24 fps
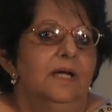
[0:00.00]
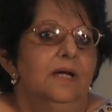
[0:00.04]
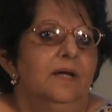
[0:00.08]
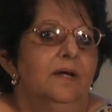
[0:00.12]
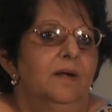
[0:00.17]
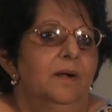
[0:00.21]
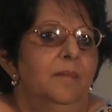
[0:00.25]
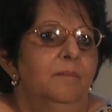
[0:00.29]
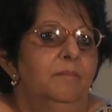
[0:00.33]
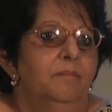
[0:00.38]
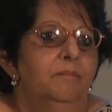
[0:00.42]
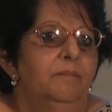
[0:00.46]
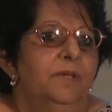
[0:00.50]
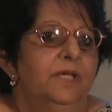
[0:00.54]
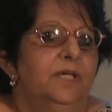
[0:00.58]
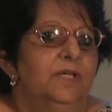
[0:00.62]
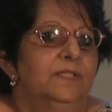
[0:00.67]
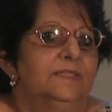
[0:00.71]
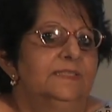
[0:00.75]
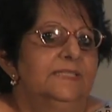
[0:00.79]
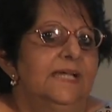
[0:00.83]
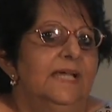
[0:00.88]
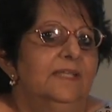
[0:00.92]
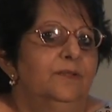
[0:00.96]
um,
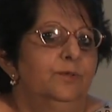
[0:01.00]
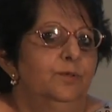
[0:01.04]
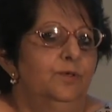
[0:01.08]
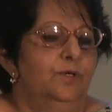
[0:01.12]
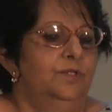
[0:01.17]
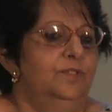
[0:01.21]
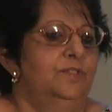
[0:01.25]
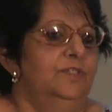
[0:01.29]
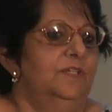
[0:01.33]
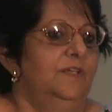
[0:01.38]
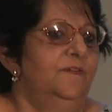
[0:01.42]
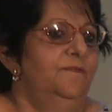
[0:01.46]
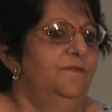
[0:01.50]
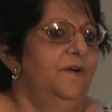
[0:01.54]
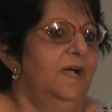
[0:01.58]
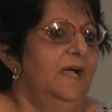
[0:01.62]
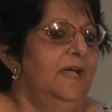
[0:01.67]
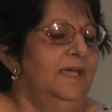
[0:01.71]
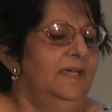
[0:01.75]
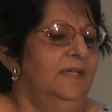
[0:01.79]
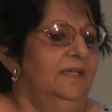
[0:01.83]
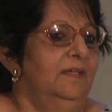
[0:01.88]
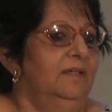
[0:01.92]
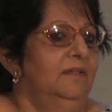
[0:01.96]
because I thought if
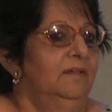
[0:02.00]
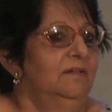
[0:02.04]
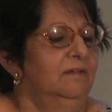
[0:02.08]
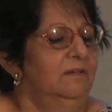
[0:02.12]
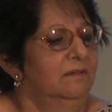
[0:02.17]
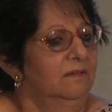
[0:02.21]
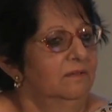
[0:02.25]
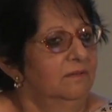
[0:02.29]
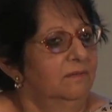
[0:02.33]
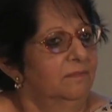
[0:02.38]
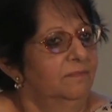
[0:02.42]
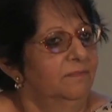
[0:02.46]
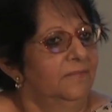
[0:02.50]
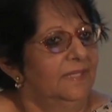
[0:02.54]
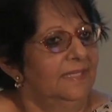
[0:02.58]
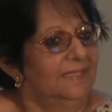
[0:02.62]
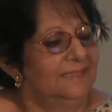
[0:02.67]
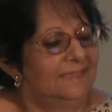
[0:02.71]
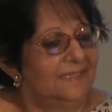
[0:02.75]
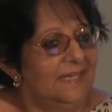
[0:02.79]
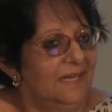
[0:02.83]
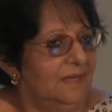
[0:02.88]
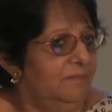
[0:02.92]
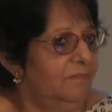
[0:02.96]
I um,
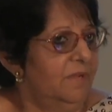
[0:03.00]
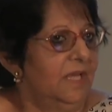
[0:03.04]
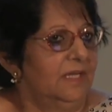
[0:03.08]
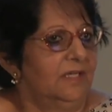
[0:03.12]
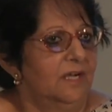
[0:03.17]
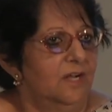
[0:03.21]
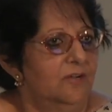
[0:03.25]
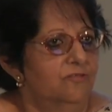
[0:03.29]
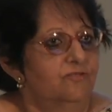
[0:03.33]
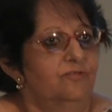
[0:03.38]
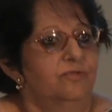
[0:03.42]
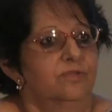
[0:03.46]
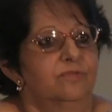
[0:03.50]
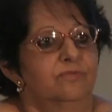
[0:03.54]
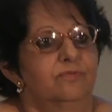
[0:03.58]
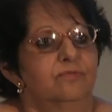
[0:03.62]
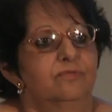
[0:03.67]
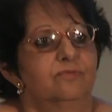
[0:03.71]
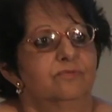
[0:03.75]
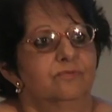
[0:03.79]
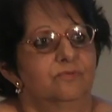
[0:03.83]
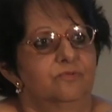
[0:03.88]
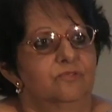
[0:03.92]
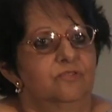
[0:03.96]
extend my cultural
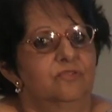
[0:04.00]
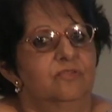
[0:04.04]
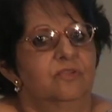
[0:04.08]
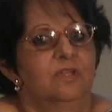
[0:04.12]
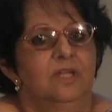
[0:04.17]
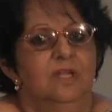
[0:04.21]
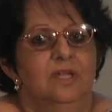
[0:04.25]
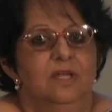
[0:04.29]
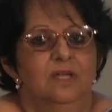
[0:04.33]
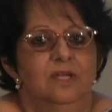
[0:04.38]
roots,